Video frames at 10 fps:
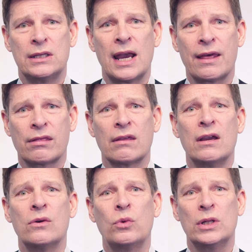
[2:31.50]
death
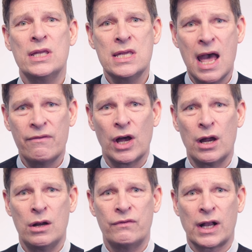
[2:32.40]
will never
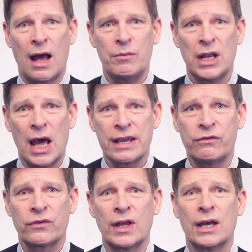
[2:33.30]
overcome
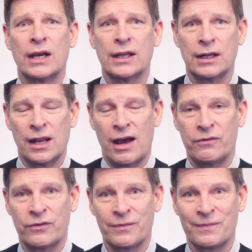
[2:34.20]
life and
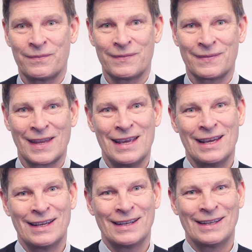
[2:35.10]
love.
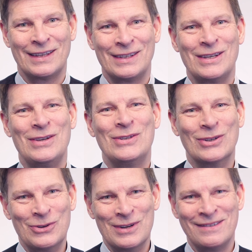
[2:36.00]
See you
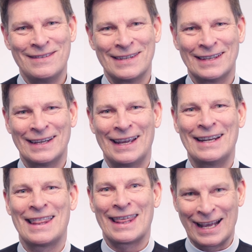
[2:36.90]
soon,
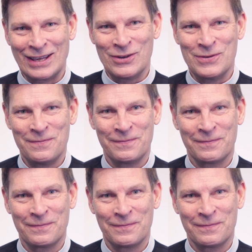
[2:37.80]
and thank you.